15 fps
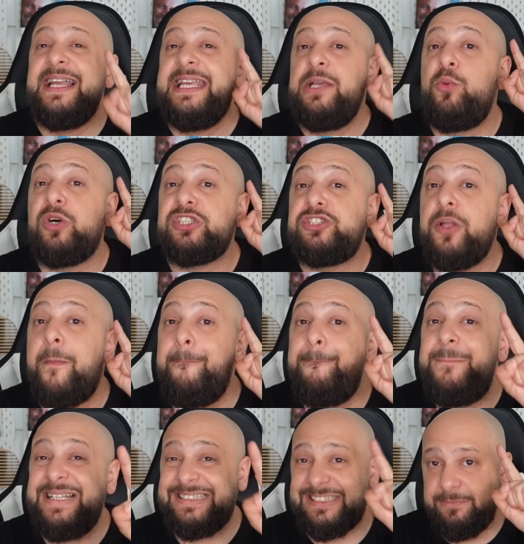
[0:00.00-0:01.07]
he was the
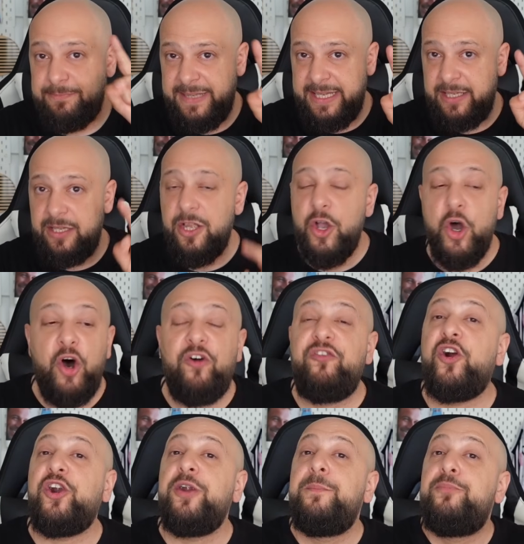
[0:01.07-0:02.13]
best man of
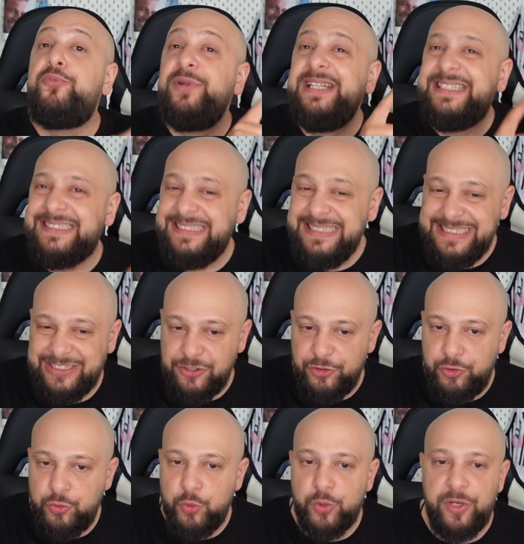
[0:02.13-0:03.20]
our
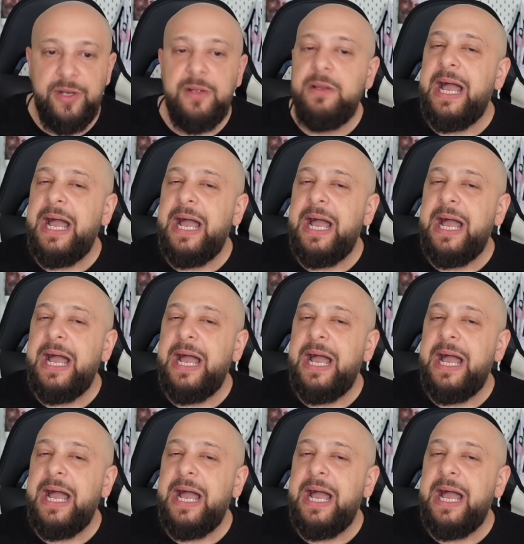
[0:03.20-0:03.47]
preseason tour.